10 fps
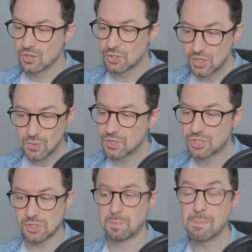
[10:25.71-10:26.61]
you would
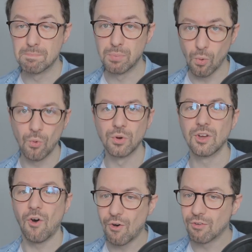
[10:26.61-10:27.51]
just be
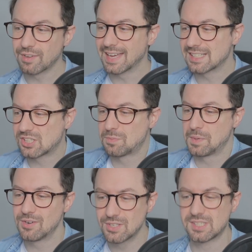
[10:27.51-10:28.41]
bored of
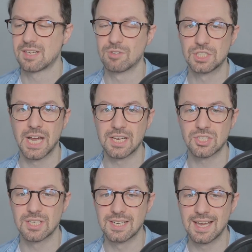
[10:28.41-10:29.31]
experiencing
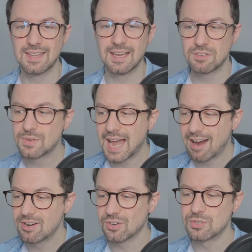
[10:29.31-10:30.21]
rejection, and that if you
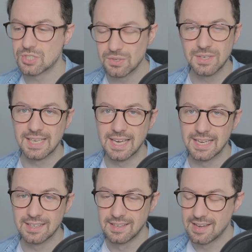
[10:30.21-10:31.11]
carried on doing
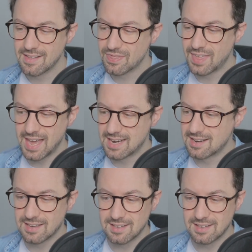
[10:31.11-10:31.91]
it, then